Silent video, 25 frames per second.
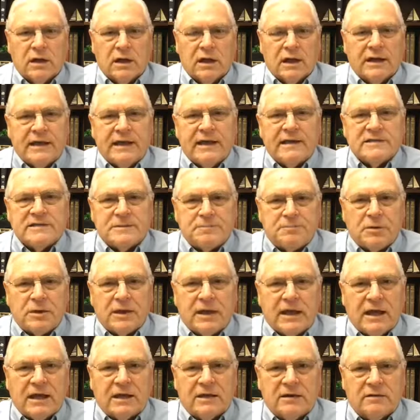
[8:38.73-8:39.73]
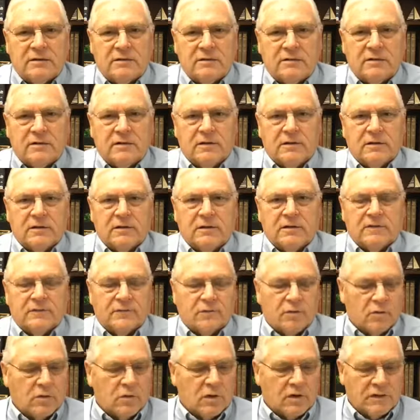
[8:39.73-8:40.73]
And he has a plan
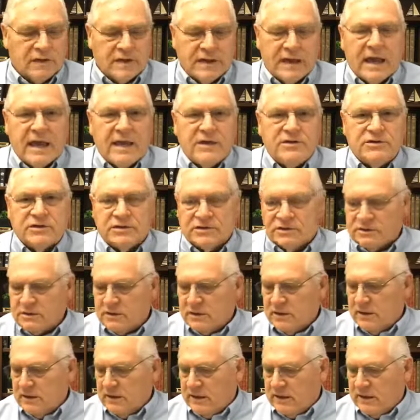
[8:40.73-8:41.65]
for the ages.